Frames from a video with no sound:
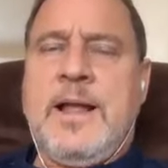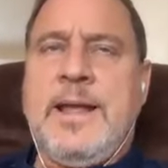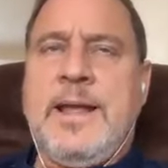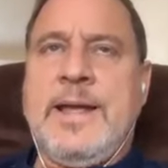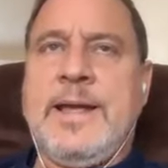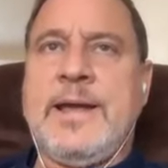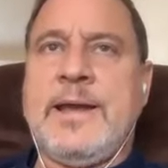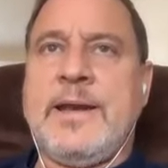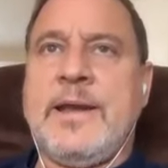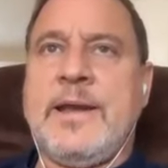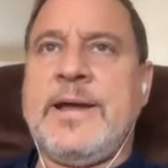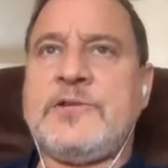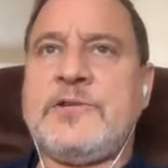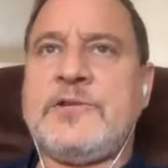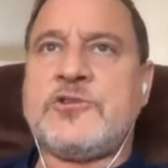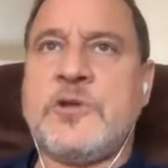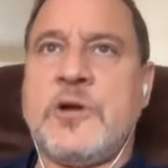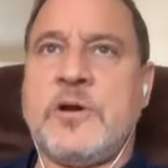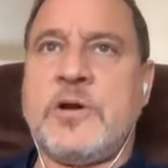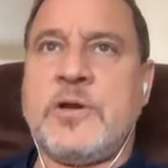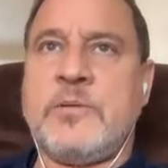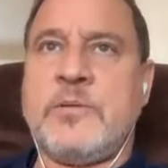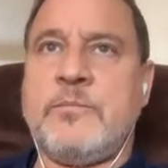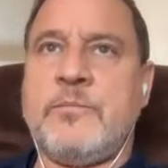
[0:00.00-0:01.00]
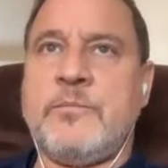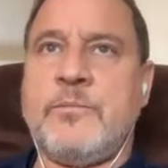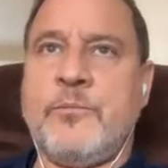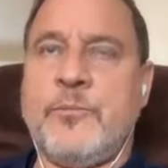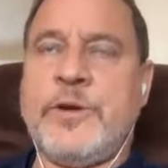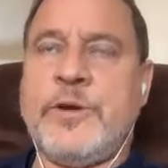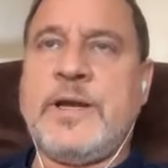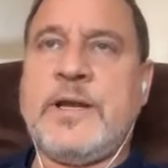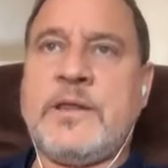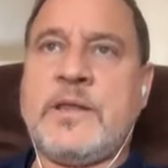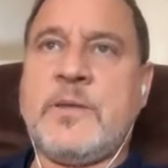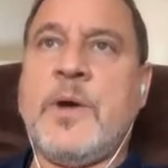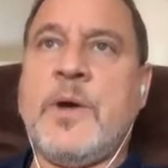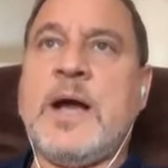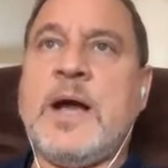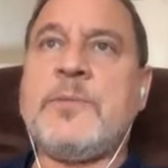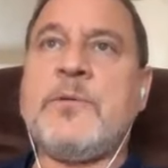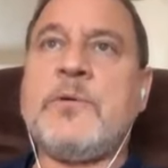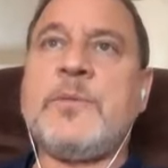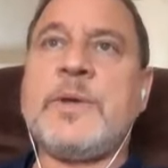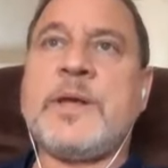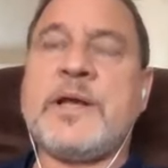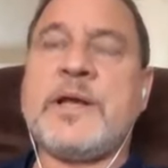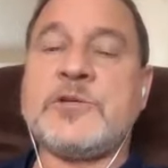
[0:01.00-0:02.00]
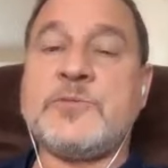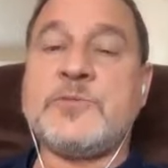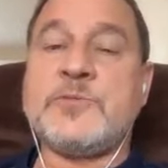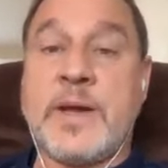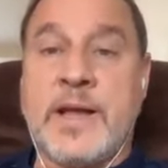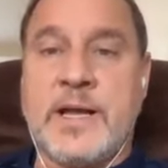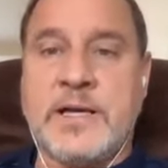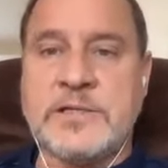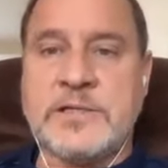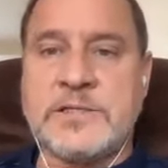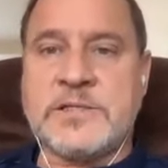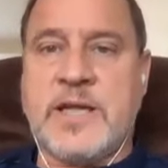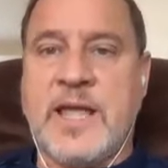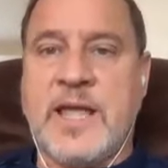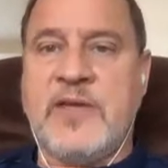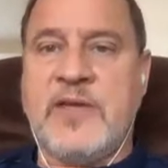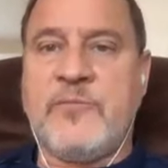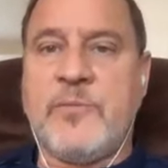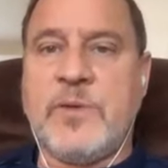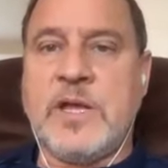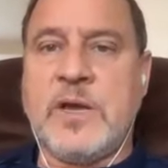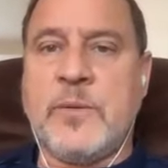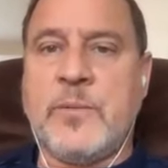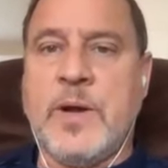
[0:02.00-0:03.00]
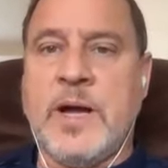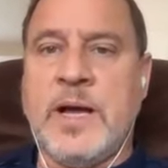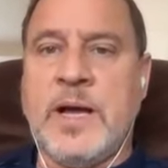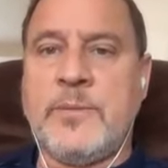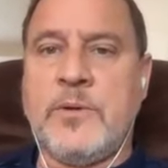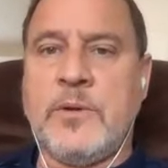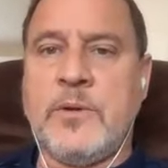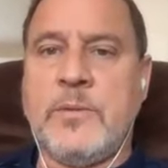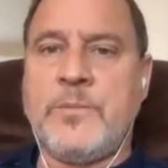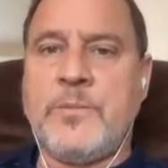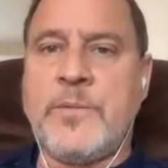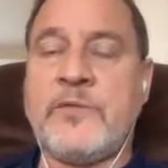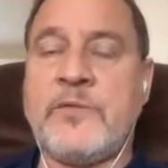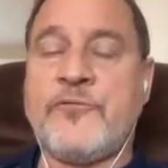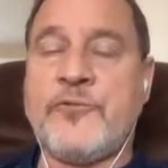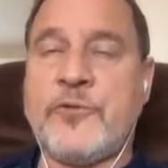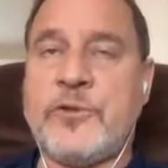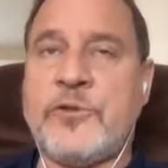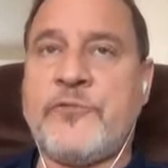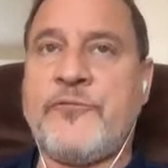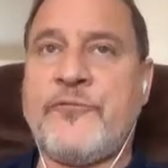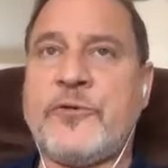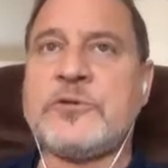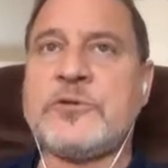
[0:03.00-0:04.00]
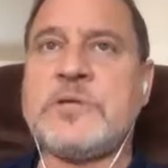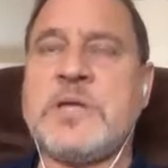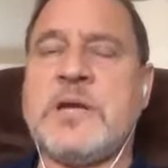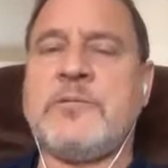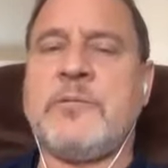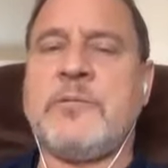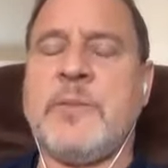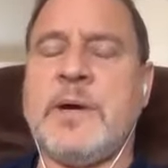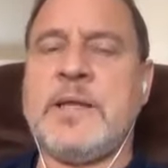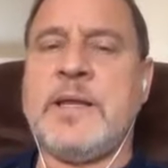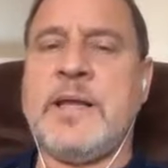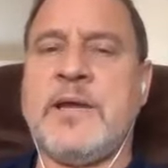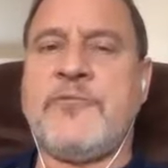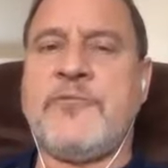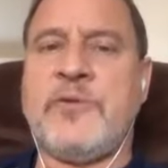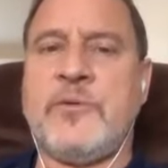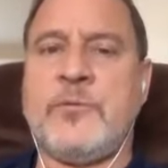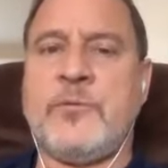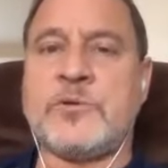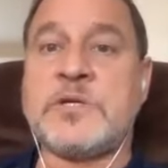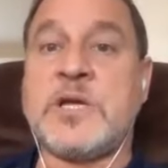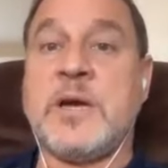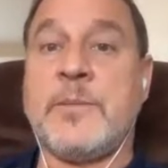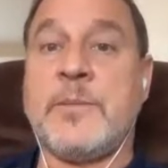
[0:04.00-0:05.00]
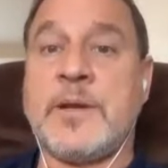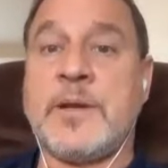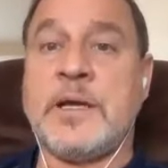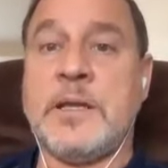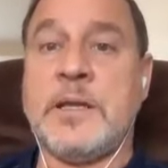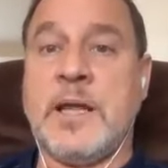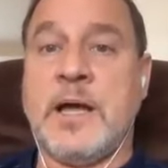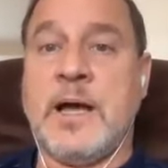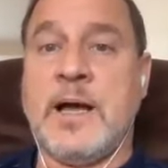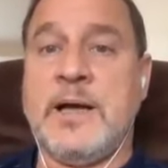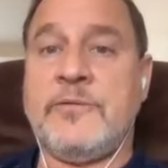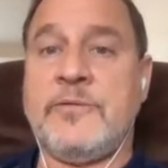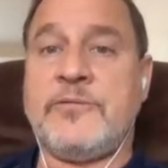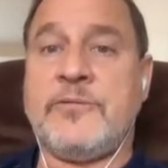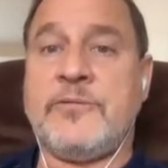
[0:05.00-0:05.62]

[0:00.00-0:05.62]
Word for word: and i had started reading the bible because my cousins gave me a bible and for the first time in my life it was coming alive